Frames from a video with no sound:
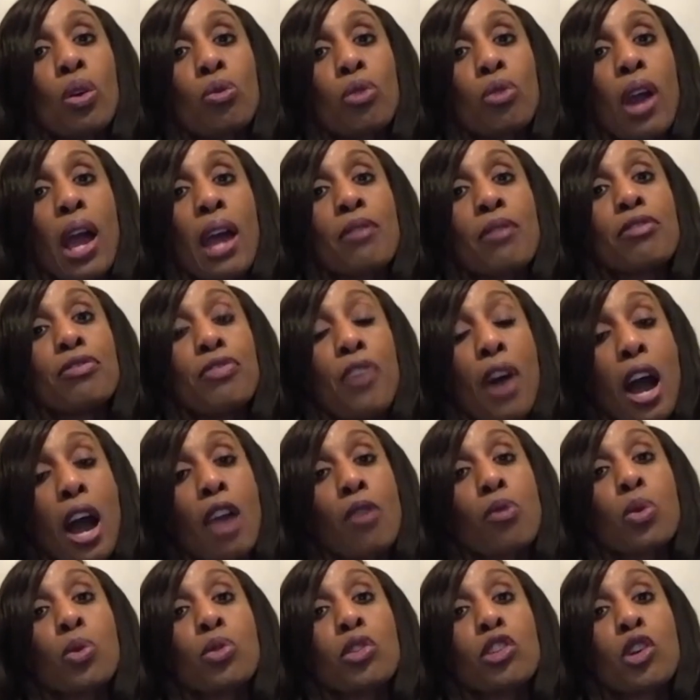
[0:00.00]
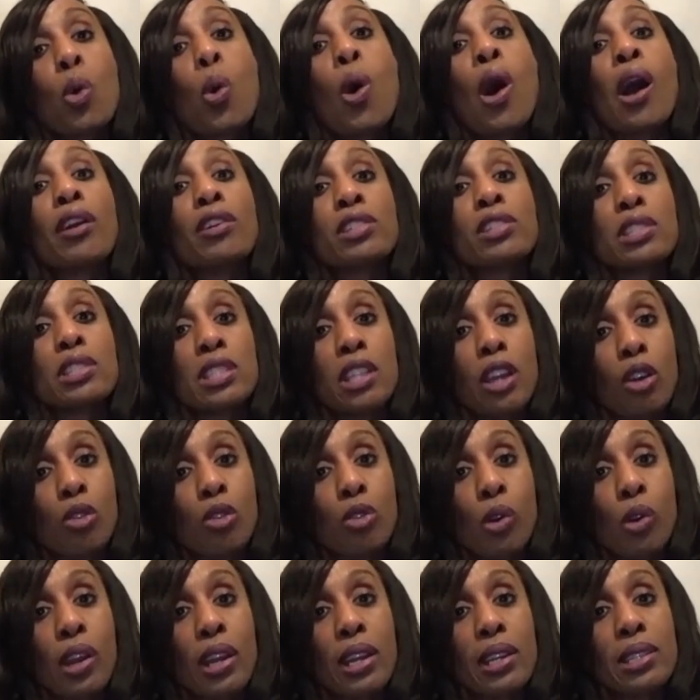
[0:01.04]
and 5 will require
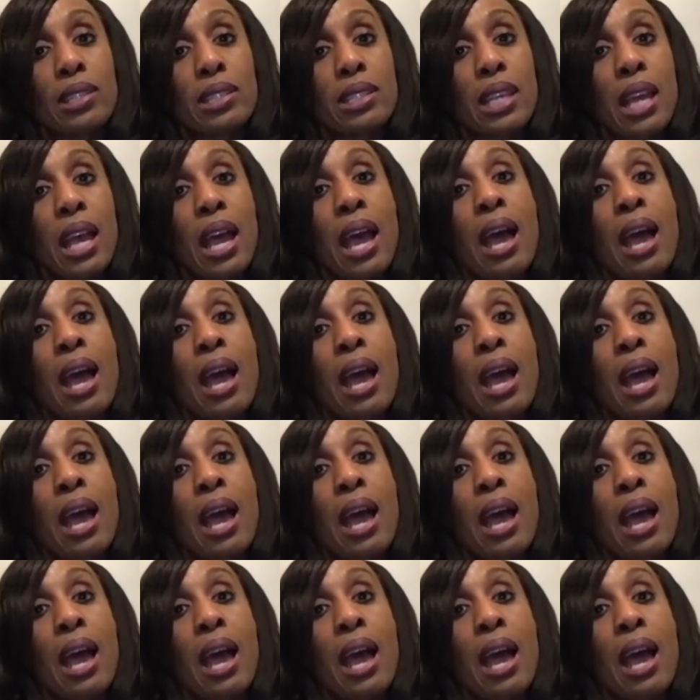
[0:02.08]
steroids.